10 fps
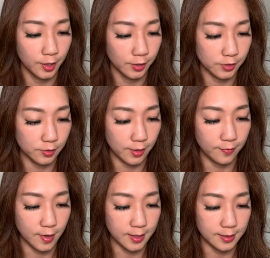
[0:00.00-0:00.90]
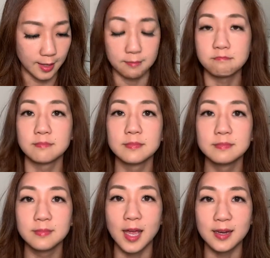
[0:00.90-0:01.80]
so I find that
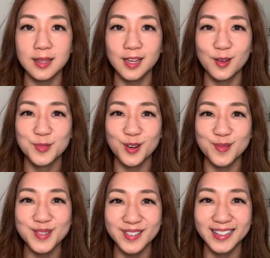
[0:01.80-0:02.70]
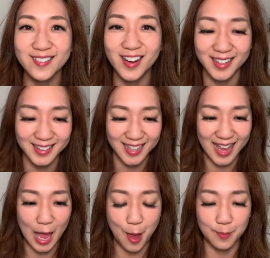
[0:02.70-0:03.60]
anything absorbs really well,
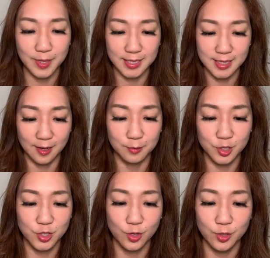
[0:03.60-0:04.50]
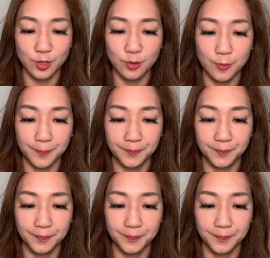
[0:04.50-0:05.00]
but I will show you